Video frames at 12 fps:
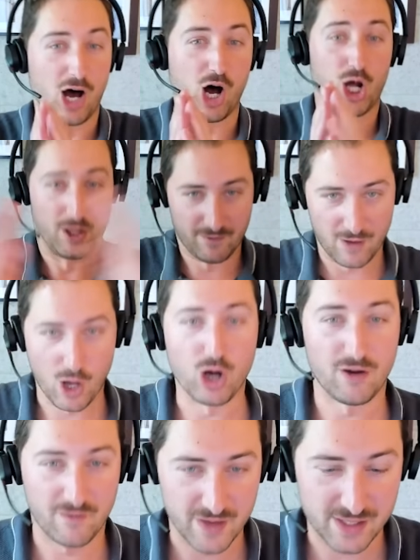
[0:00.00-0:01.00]

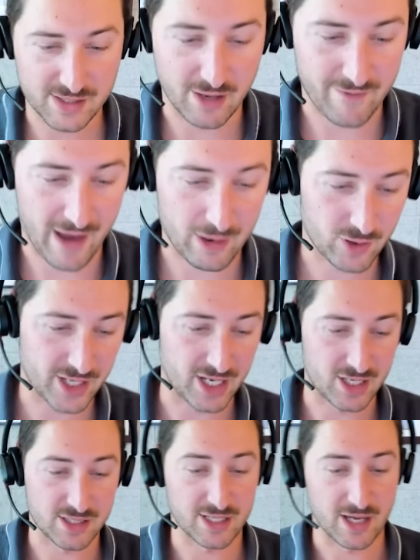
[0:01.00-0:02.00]
all this stuff
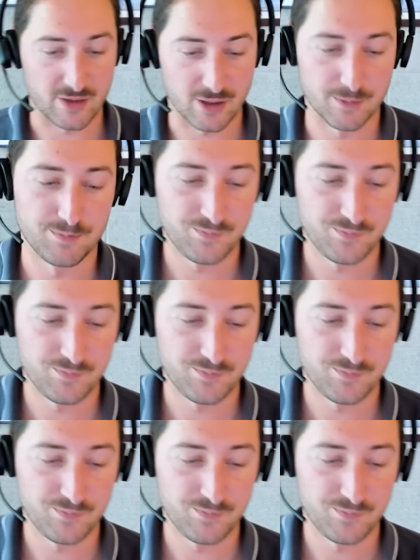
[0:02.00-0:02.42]
aggregated together.